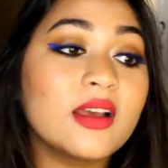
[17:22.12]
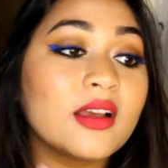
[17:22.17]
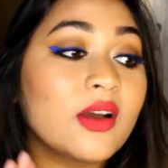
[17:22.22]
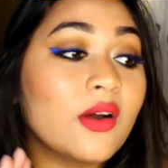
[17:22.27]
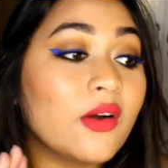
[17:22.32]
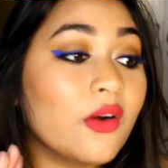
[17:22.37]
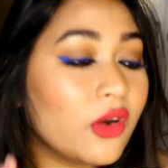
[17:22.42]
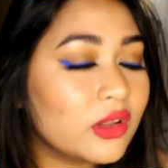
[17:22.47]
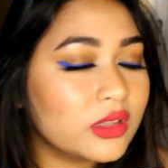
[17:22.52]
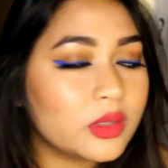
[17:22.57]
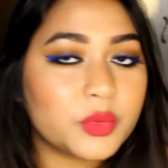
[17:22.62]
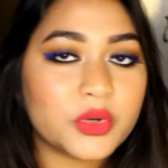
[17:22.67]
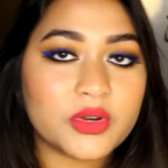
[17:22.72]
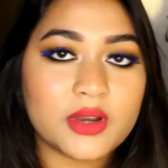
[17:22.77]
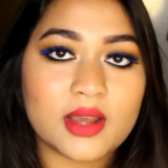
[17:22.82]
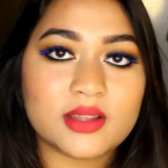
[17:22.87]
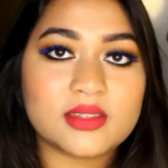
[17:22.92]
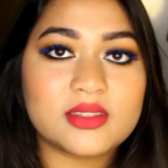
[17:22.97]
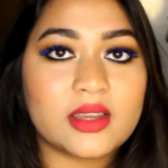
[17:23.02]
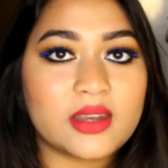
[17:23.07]
All the
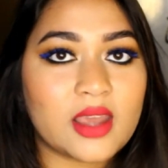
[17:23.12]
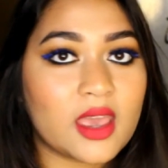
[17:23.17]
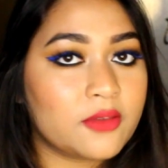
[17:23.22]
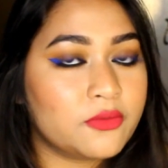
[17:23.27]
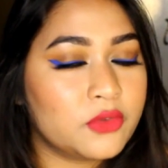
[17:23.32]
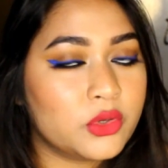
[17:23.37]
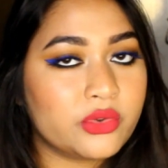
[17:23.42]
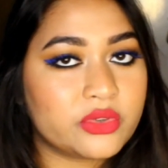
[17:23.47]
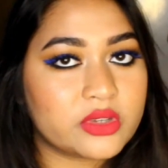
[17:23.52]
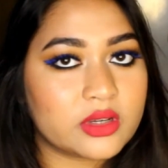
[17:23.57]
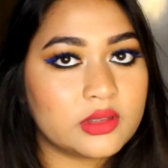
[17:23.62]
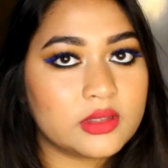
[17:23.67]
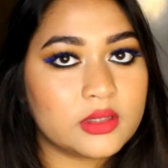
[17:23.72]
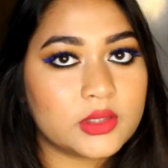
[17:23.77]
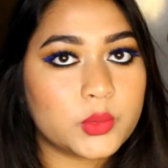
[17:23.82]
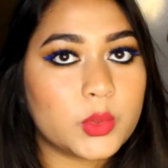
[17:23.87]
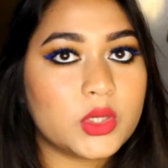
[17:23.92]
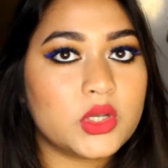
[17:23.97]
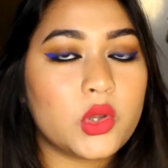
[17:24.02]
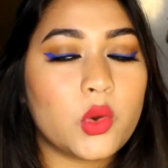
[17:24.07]
products that I have used in
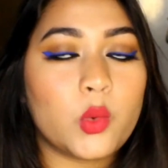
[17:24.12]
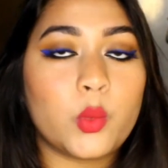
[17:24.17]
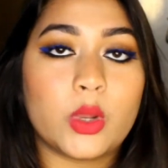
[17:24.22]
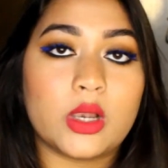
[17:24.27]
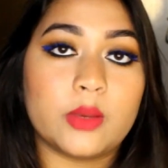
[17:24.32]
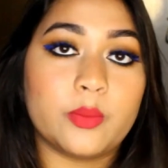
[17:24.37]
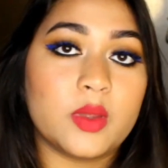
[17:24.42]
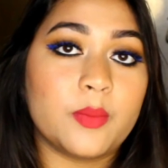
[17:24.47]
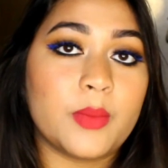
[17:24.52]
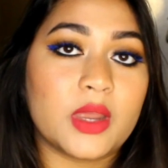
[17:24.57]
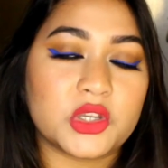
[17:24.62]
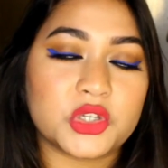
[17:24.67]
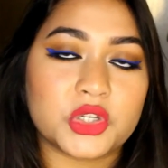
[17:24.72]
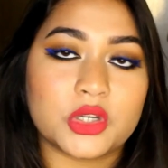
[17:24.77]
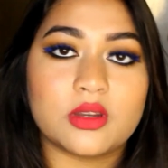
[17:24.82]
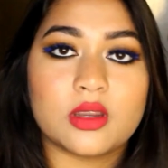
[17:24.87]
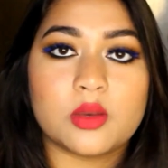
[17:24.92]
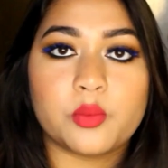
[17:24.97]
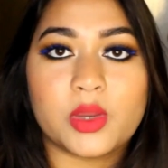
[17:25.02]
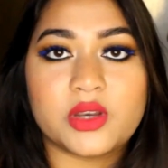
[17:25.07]
this video will be
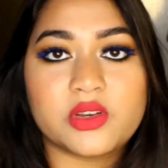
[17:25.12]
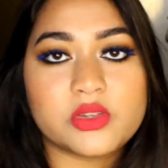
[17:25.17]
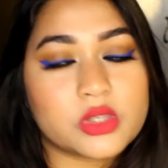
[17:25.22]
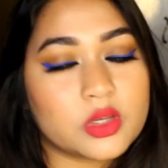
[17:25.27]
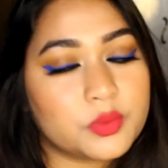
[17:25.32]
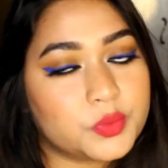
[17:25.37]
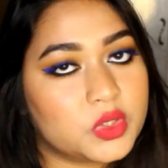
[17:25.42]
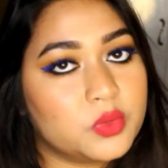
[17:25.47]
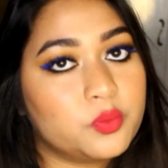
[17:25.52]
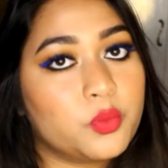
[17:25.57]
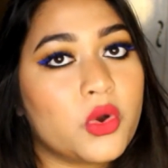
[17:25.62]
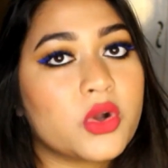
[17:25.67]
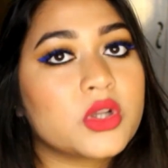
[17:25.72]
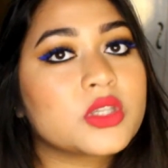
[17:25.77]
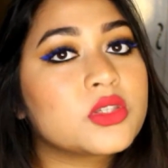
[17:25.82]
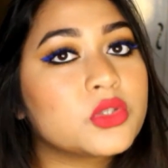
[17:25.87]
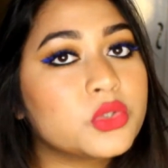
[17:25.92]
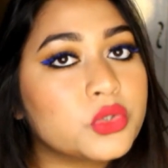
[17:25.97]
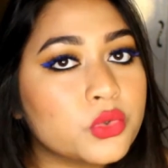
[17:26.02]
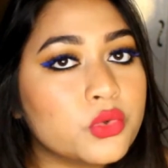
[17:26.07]
mentioned in my description
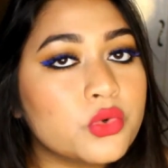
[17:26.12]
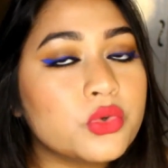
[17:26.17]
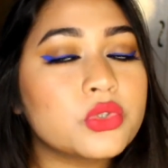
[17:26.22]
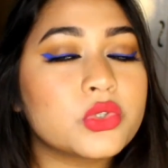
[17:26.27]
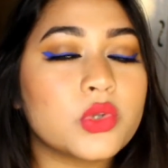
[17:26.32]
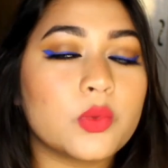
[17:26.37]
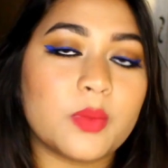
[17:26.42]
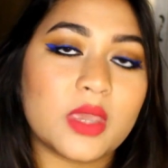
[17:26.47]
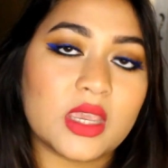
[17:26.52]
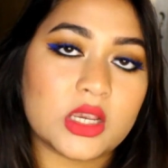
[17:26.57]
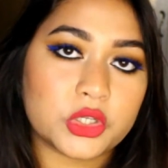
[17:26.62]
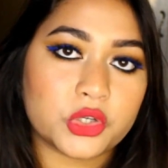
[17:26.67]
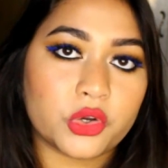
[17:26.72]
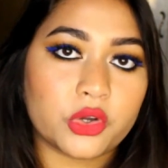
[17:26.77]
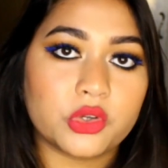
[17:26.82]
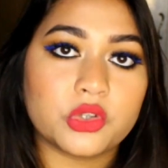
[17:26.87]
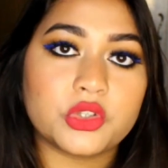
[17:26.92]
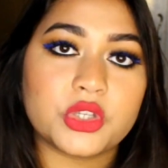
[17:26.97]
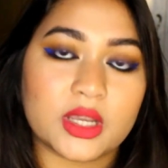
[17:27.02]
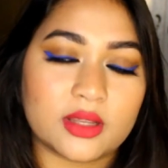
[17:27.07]
box too, so make sure
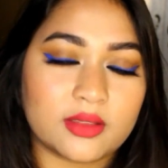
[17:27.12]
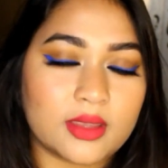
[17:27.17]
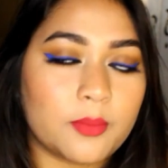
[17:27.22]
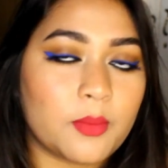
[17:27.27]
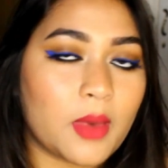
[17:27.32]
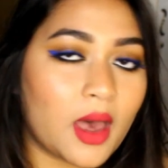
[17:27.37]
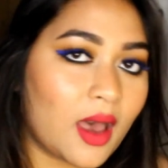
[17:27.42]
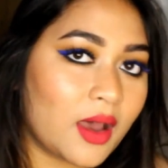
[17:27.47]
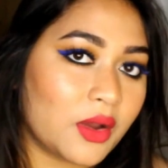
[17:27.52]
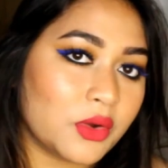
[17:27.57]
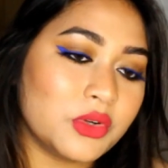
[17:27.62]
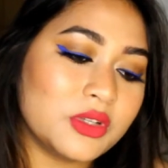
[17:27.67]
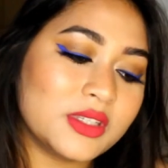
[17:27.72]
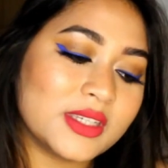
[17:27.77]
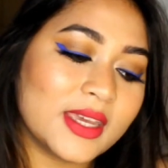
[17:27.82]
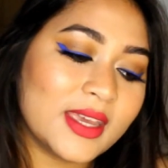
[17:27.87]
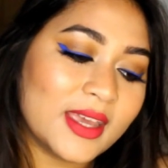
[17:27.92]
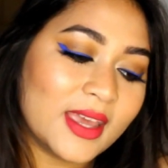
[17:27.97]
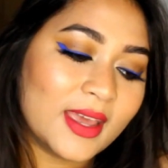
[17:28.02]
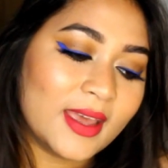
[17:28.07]
you check them out.
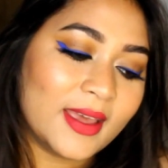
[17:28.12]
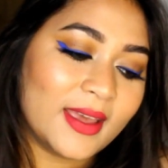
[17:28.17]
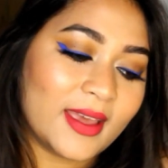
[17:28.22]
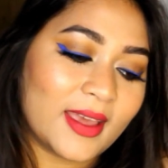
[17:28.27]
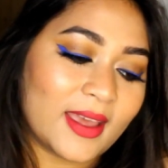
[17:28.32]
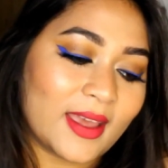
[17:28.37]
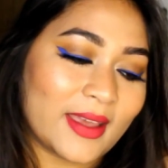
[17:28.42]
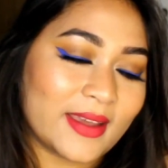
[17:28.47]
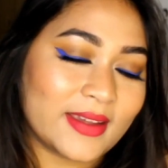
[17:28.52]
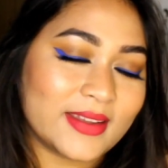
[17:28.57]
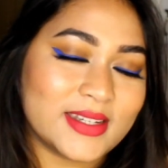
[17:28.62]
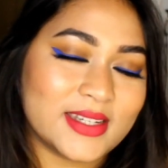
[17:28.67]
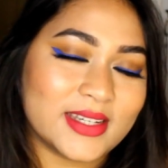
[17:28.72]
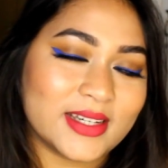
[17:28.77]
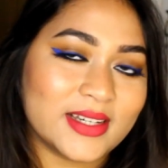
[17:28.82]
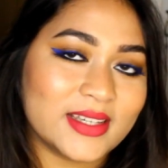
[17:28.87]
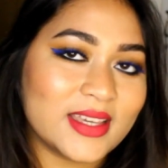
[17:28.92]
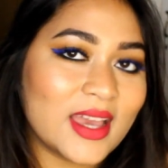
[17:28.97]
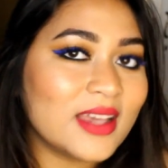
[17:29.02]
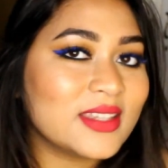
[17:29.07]
And
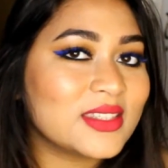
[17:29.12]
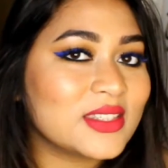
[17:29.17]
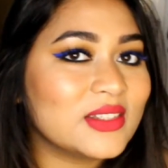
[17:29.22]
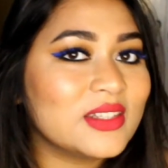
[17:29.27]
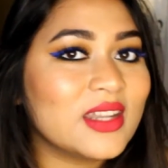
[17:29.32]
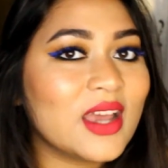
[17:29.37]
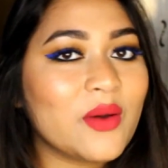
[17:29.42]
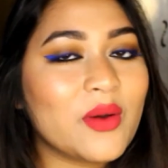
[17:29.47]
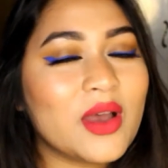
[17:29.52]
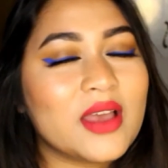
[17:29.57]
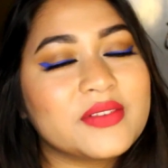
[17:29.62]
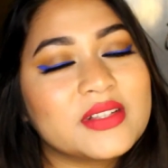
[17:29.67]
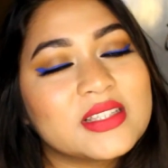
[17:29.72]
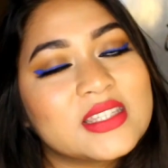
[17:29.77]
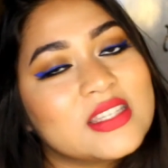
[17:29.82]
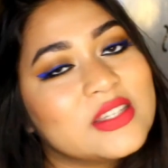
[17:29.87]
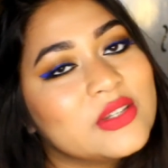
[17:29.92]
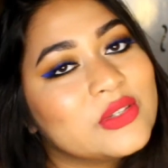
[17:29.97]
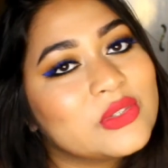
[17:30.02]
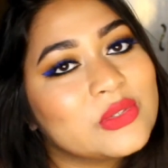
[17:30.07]
yeah, so now I will
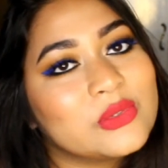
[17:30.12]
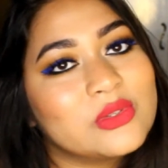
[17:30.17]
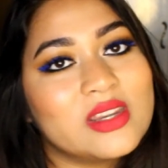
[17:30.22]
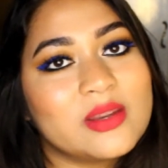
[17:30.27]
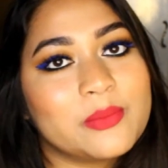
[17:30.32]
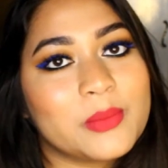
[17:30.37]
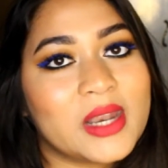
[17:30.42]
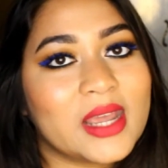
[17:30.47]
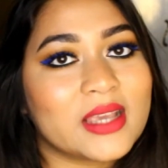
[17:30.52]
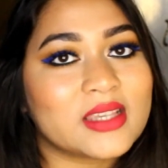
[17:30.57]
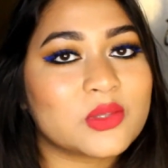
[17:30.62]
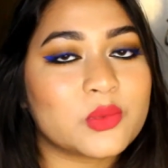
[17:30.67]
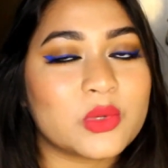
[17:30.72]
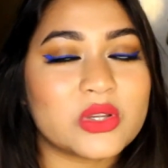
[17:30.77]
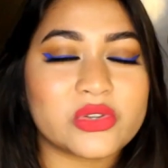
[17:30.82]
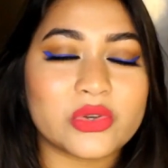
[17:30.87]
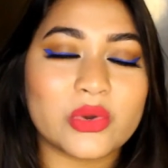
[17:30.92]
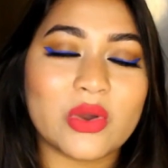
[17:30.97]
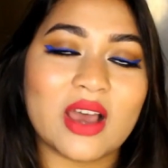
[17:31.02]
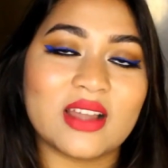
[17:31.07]
see you soon in my next
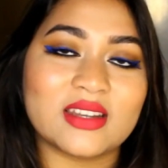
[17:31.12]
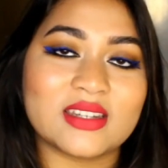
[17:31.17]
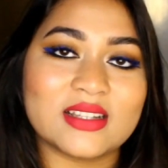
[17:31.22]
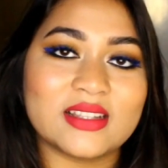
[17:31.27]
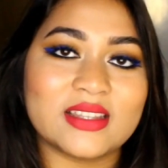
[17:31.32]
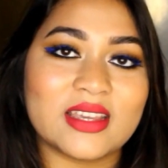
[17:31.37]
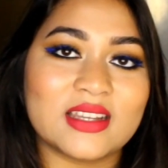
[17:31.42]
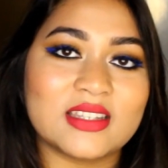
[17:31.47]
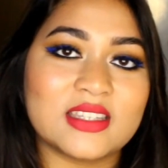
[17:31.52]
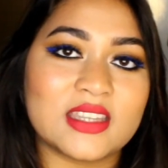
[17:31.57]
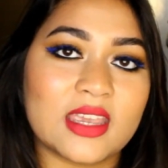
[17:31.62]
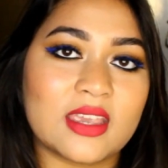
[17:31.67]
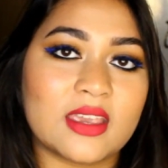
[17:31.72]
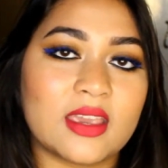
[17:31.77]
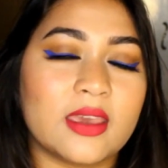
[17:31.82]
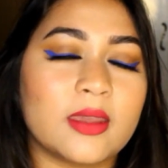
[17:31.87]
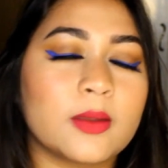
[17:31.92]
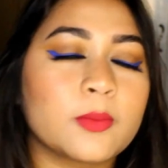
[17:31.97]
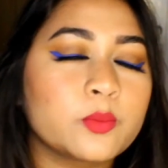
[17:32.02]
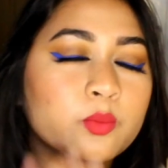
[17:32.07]
video. Until then, take
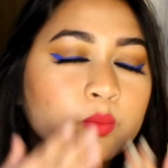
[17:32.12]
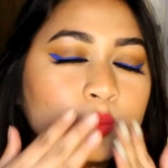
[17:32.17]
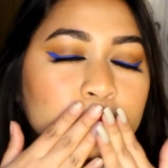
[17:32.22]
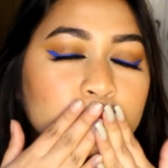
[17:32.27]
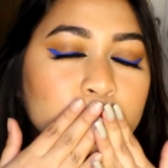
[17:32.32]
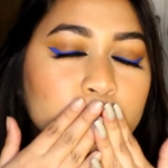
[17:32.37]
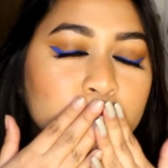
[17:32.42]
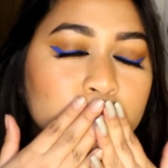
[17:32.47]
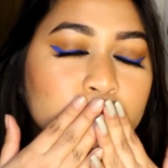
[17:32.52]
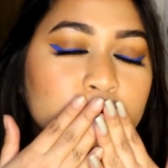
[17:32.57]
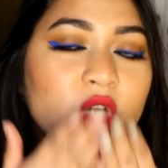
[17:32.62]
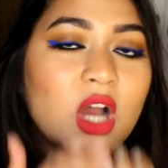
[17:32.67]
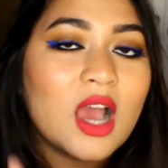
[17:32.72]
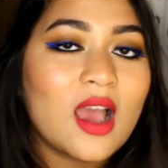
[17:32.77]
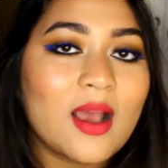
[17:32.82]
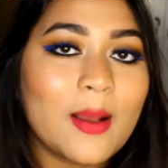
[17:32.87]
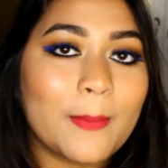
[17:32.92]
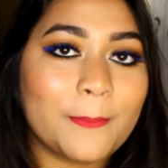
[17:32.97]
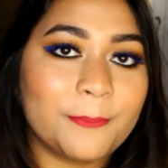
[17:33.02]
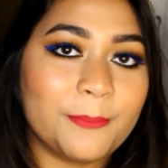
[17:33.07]
care.
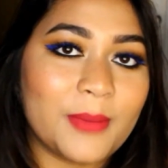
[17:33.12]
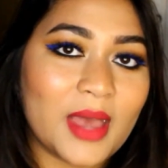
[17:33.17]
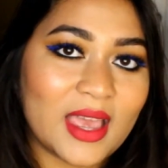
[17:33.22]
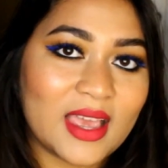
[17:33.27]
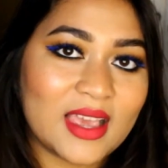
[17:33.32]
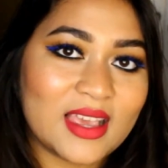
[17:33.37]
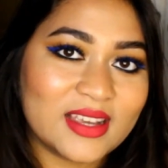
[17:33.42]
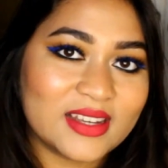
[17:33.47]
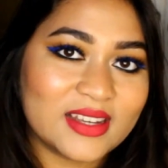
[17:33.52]
Bye.